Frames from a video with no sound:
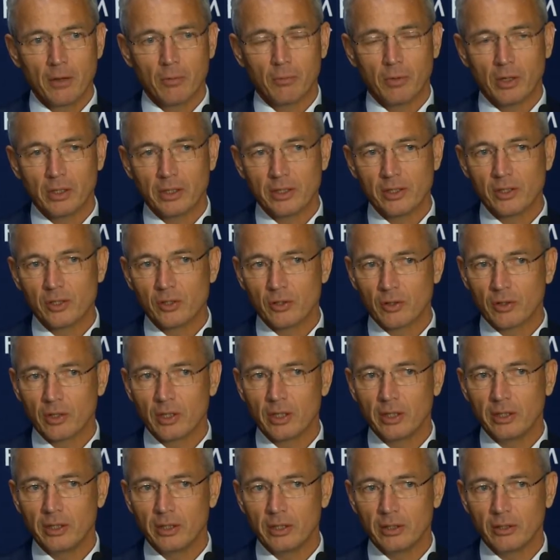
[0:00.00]
One is
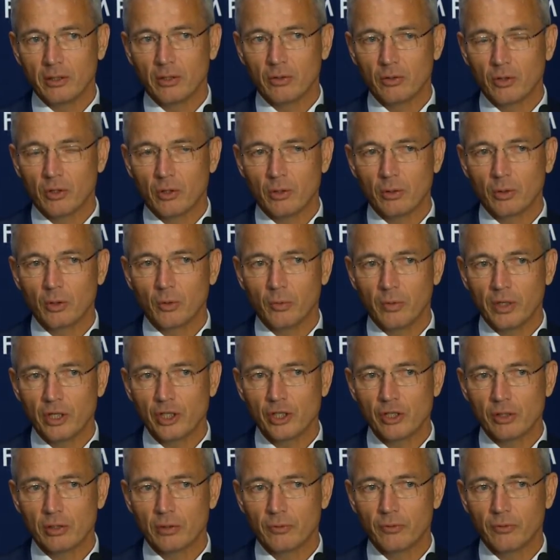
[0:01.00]
certainly, you know, the whole
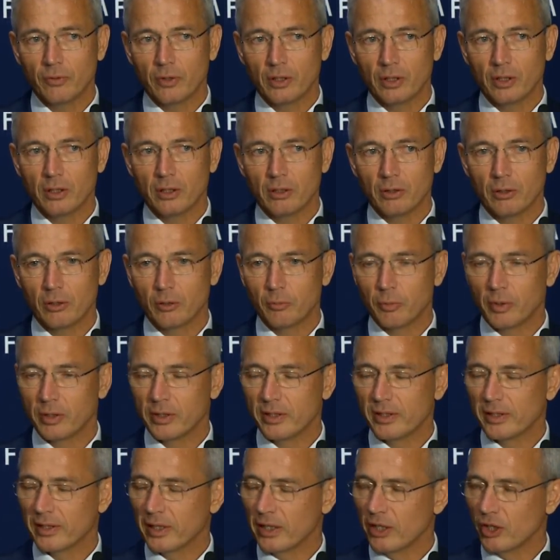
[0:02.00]
question of uh,
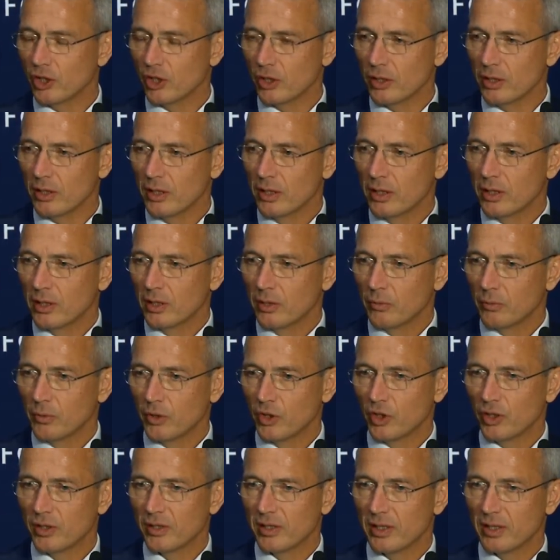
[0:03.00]
urbanization,
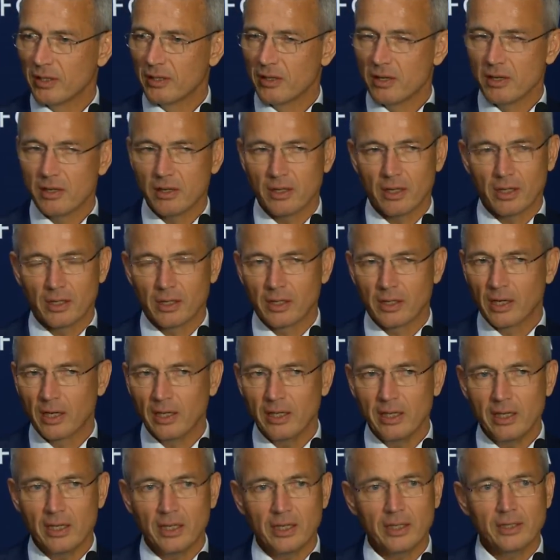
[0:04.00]
which is a, a
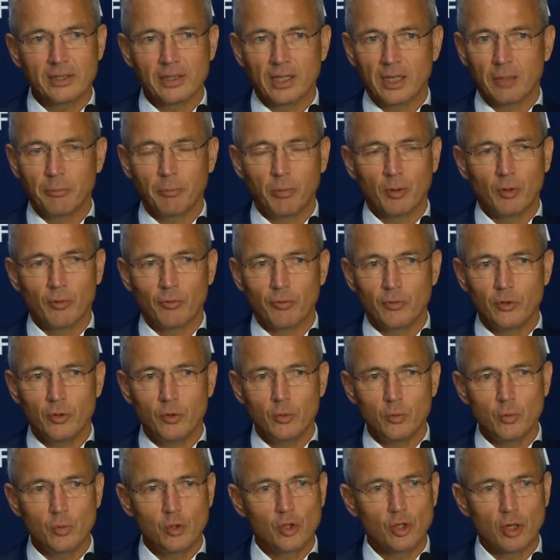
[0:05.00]
clear example of
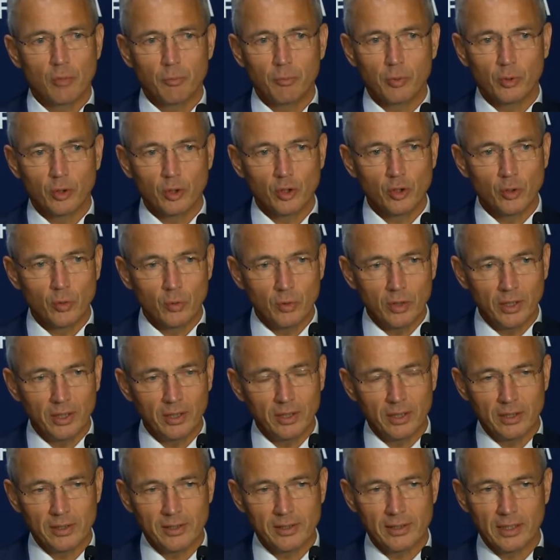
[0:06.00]
huge
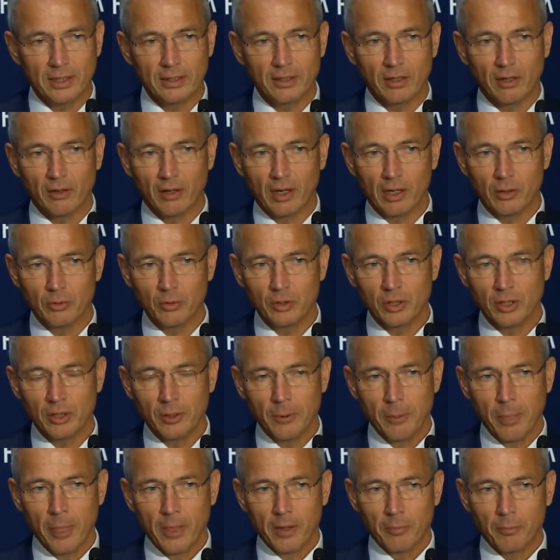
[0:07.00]
opportunities that are out,
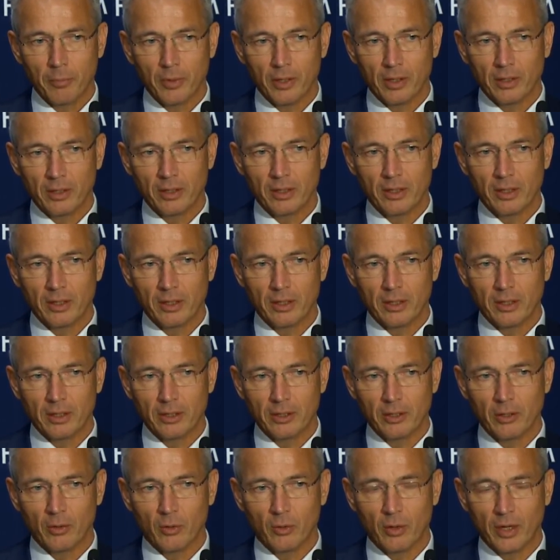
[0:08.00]
but uh,
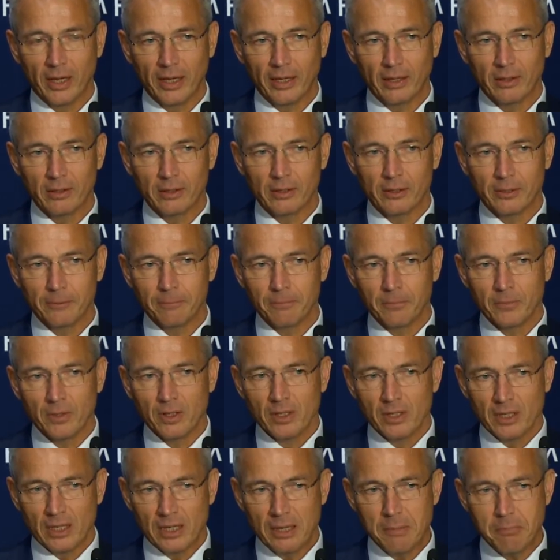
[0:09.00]
you know, e uh,
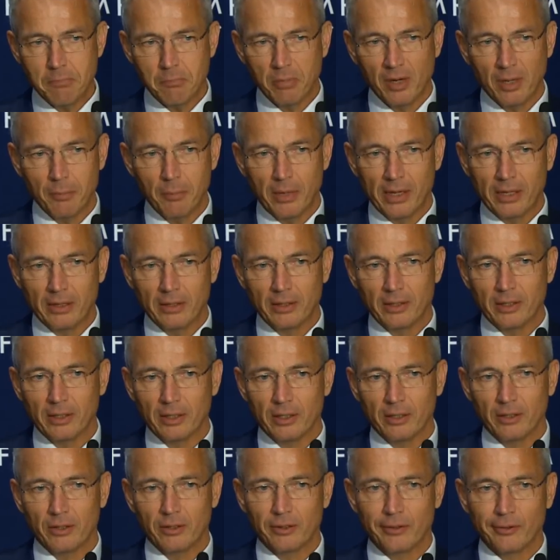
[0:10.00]

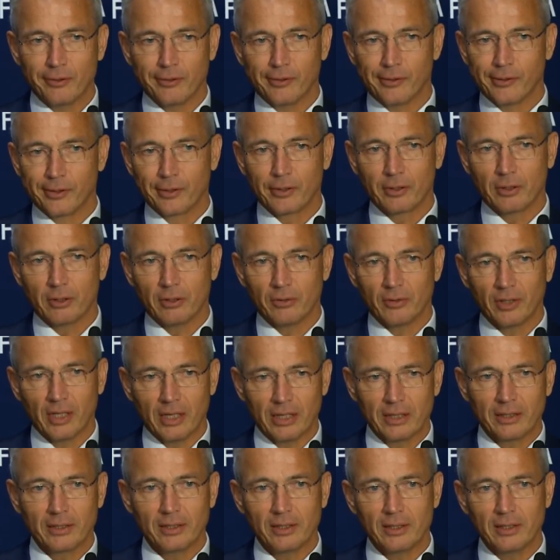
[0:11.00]
implemented or
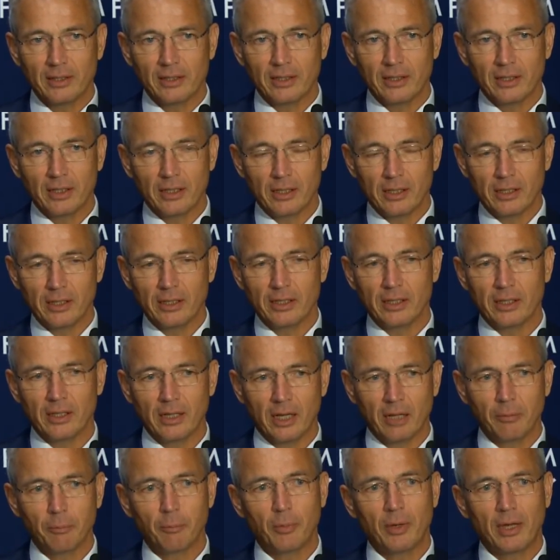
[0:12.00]
conducted in, a, in an
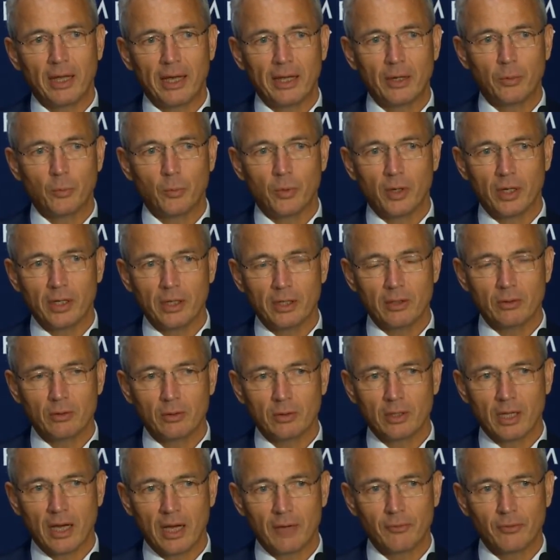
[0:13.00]
unplanned way
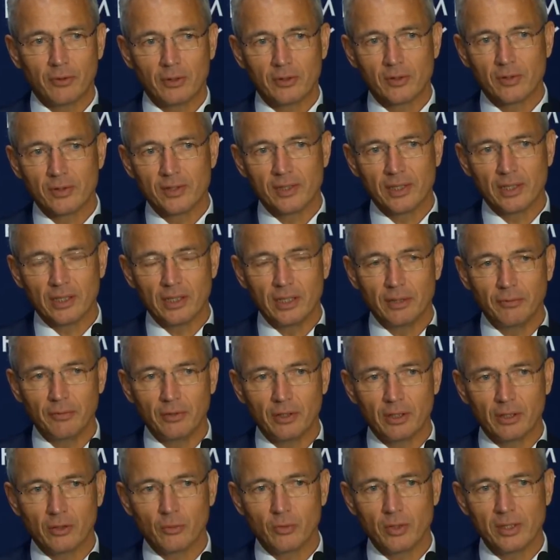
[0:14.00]
could have also
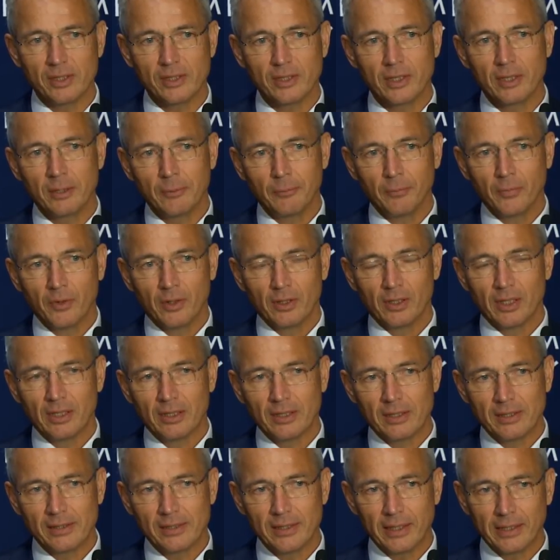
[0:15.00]
significant risk. Then
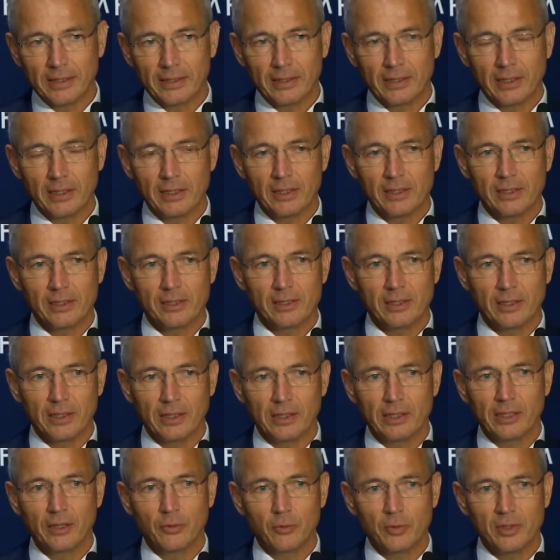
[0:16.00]
the secondly is the
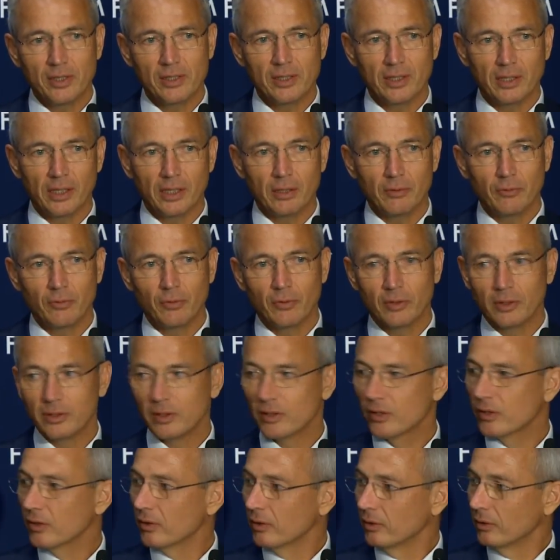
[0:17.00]
increasing
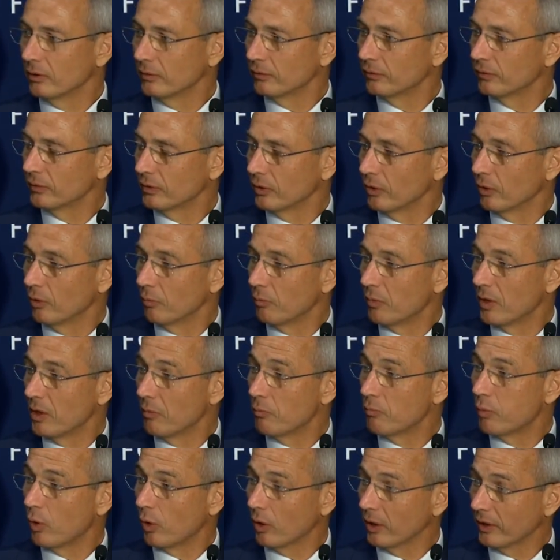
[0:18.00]
influence of, you know,
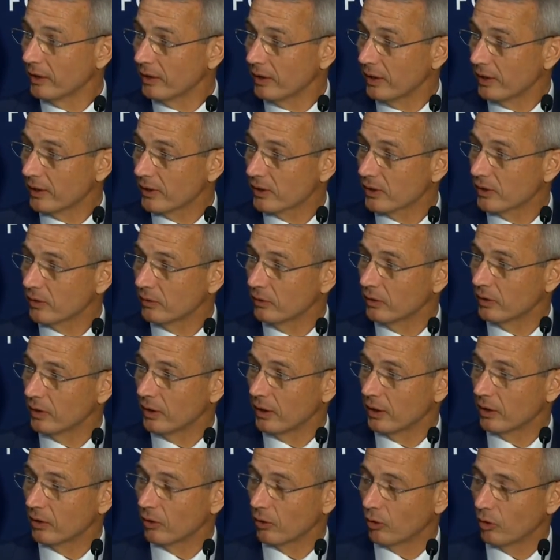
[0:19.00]
uh, politics on
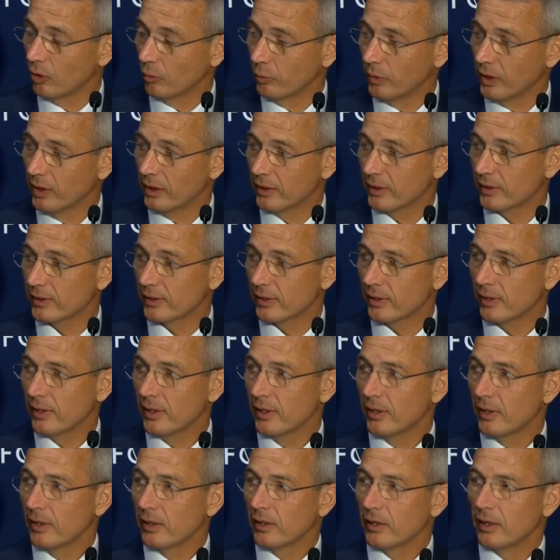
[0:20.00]
the economics
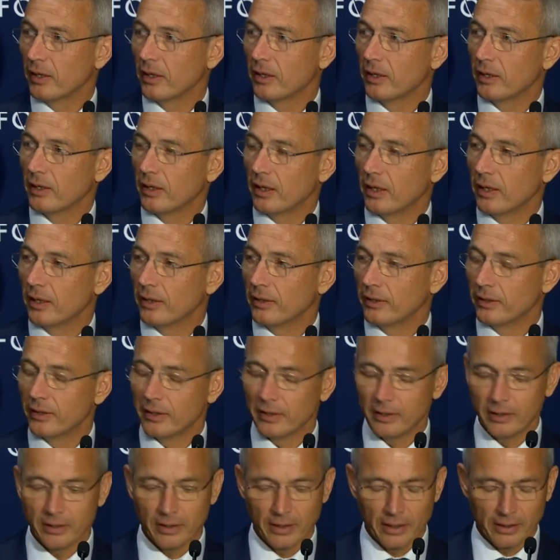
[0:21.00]
uh, and,
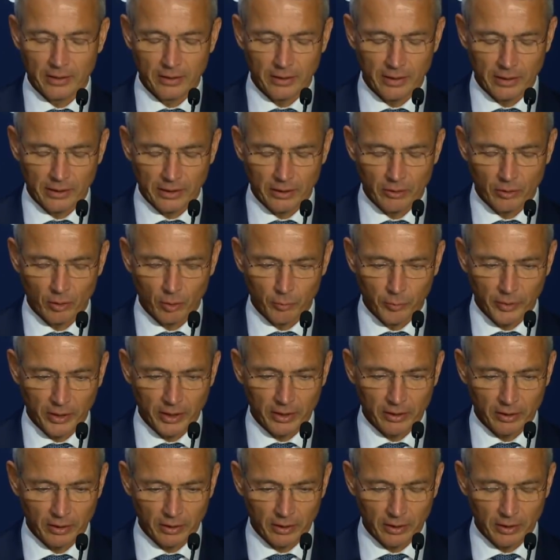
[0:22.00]
uh, and
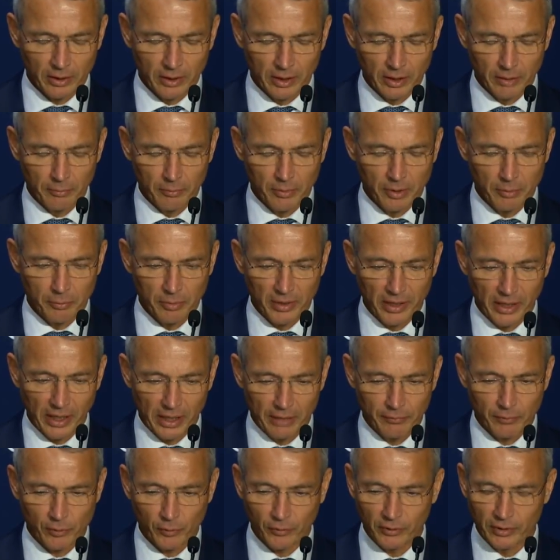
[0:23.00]
economical uh, mm-hmm.
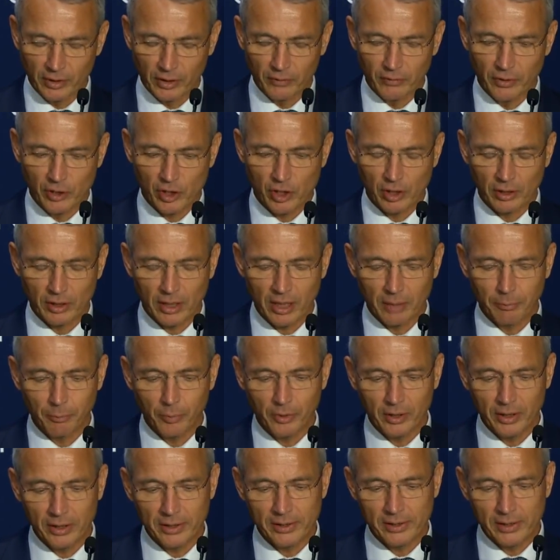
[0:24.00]
behavior of individual
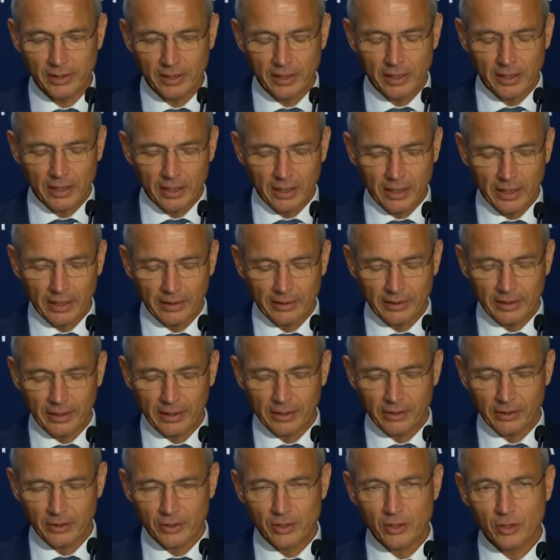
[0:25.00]
companies. And
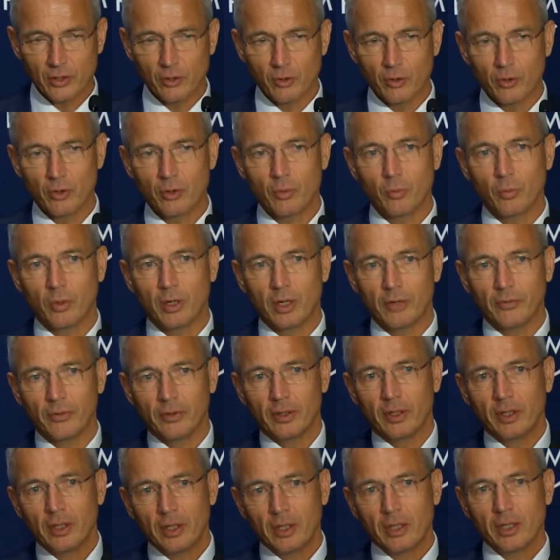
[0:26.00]
then the third
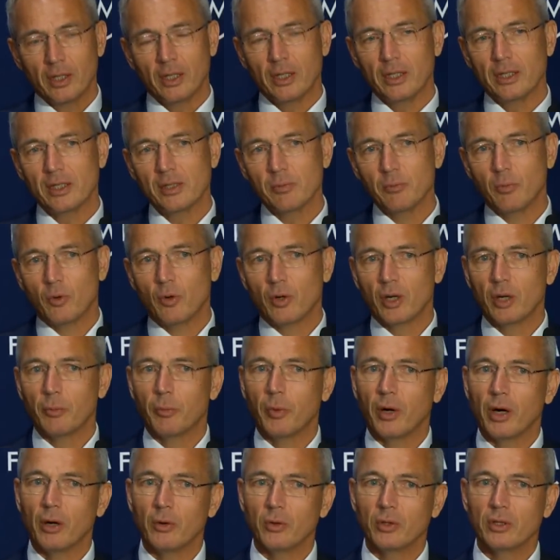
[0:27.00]
one is more
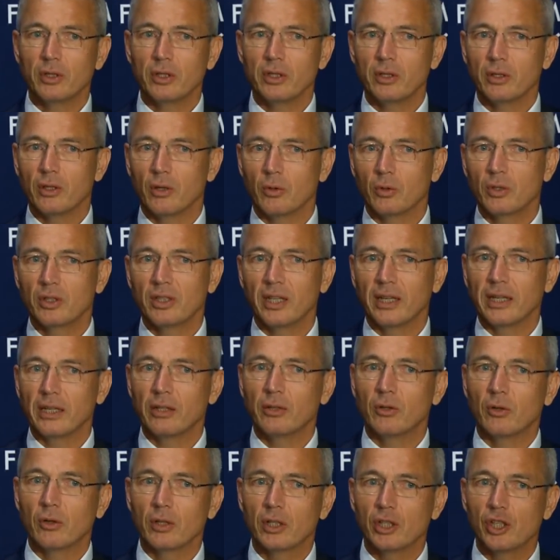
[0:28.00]
about, you know,
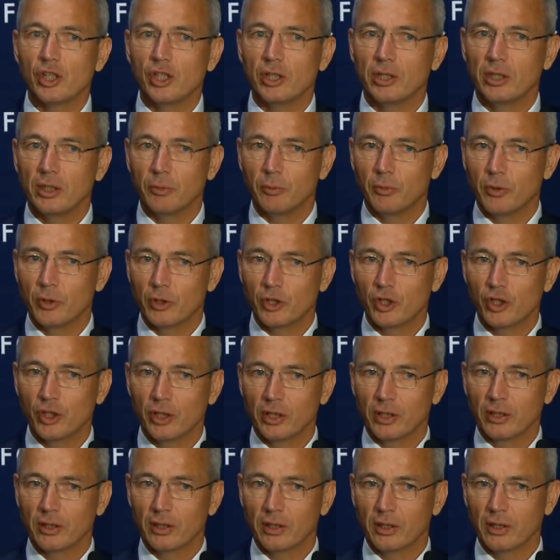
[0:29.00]
technology and
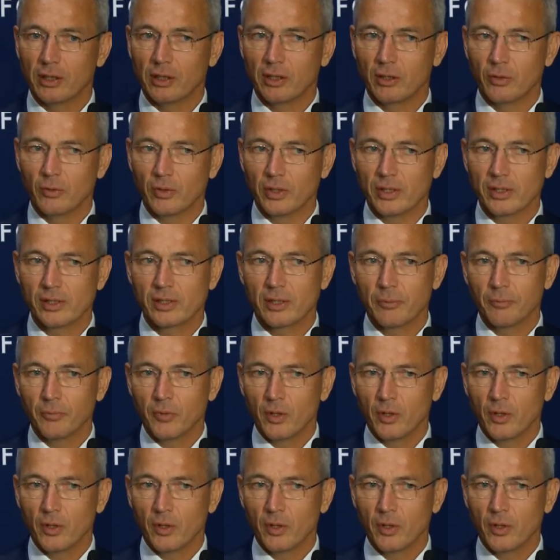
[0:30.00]
emerging uh, risk.